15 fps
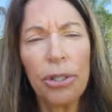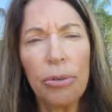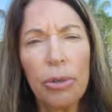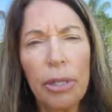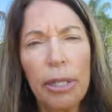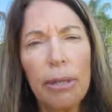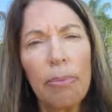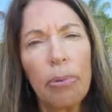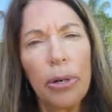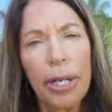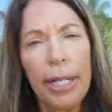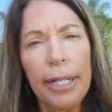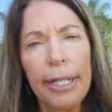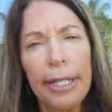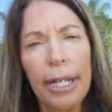are really
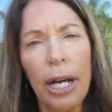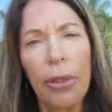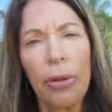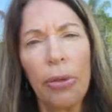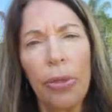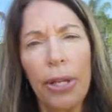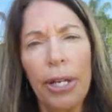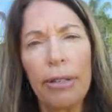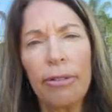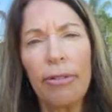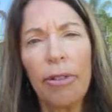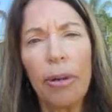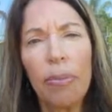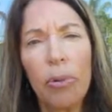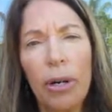putting together things
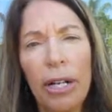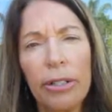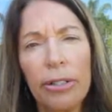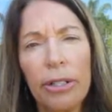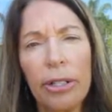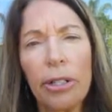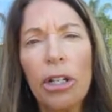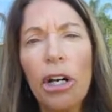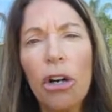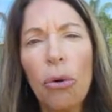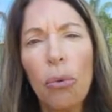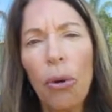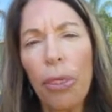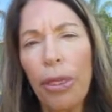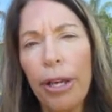from the present
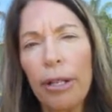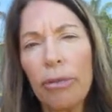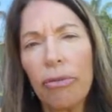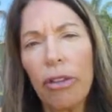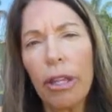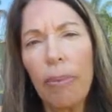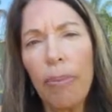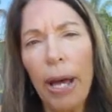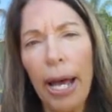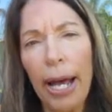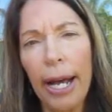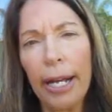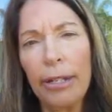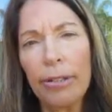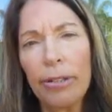with things from the
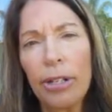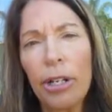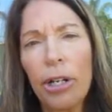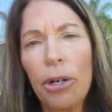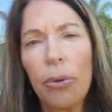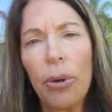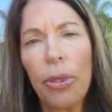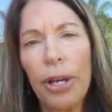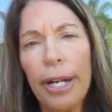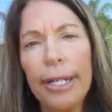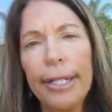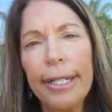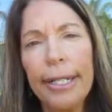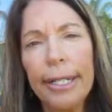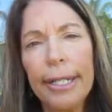past, with
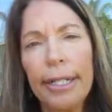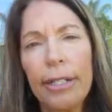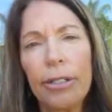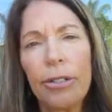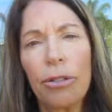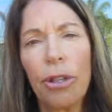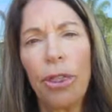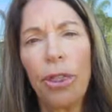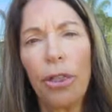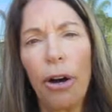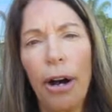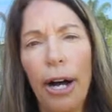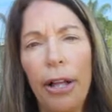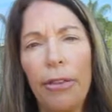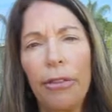ideas,
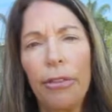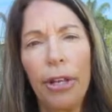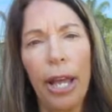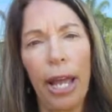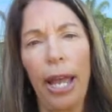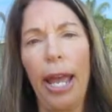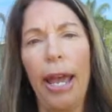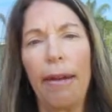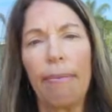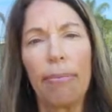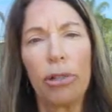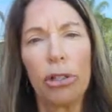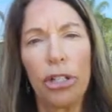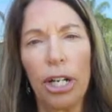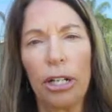thoughts, and
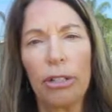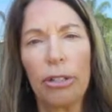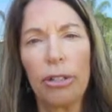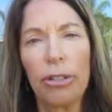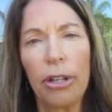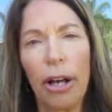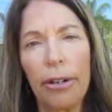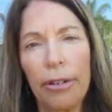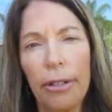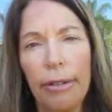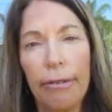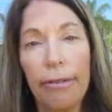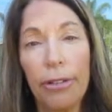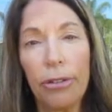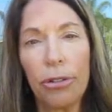projections onto the
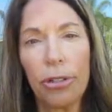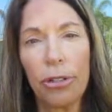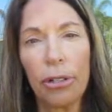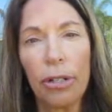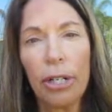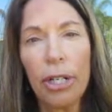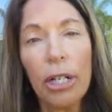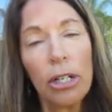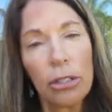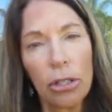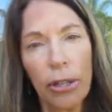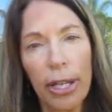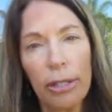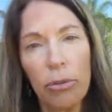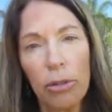future.
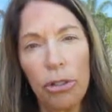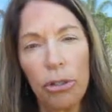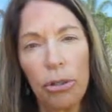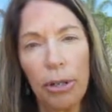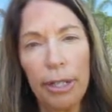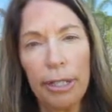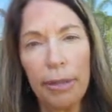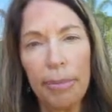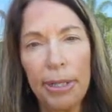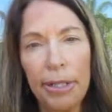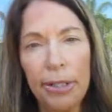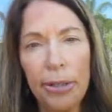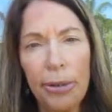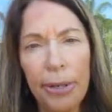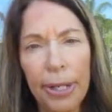So that's what you're going to be
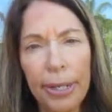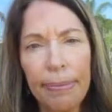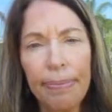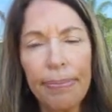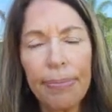doing.